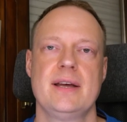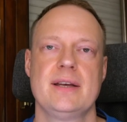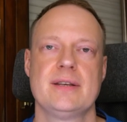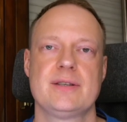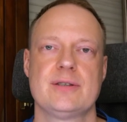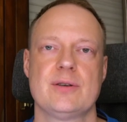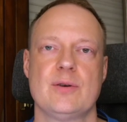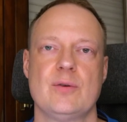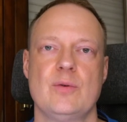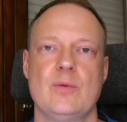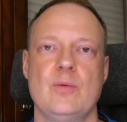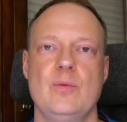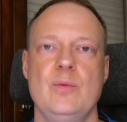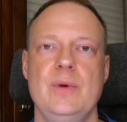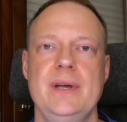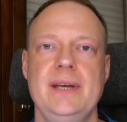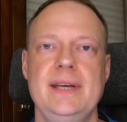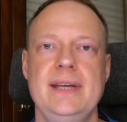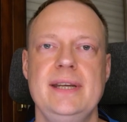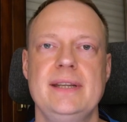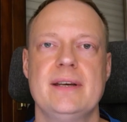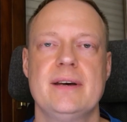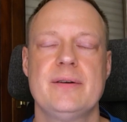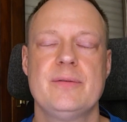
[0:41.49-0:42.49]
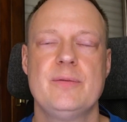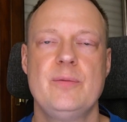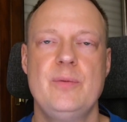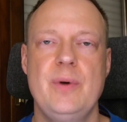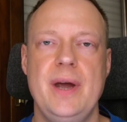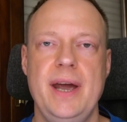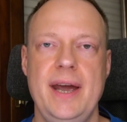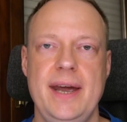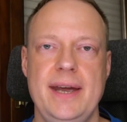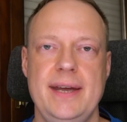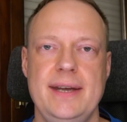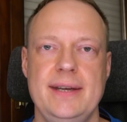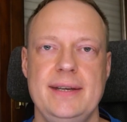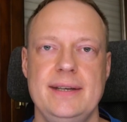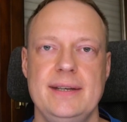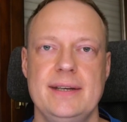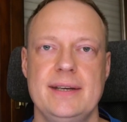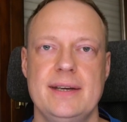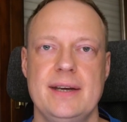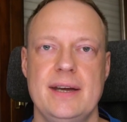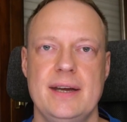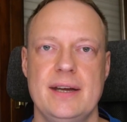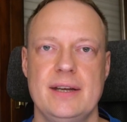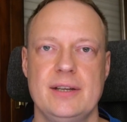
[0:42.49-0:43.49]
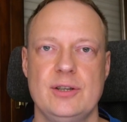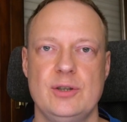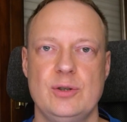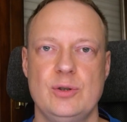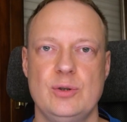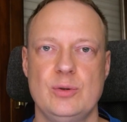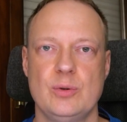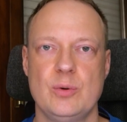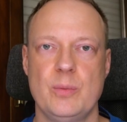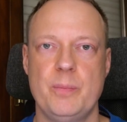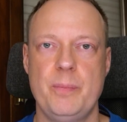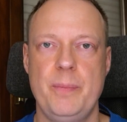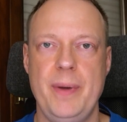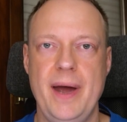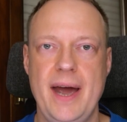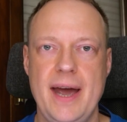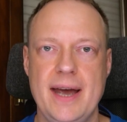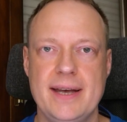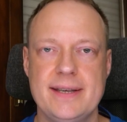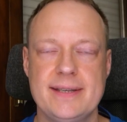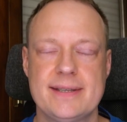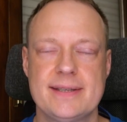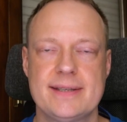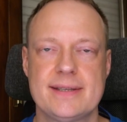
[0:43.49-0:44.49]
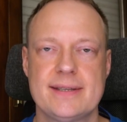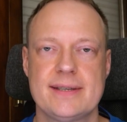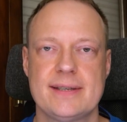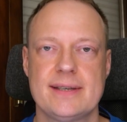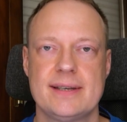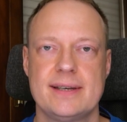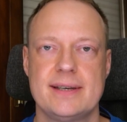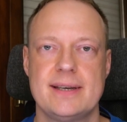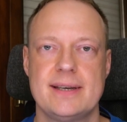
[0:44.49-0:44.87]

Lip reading: So we need a way to pass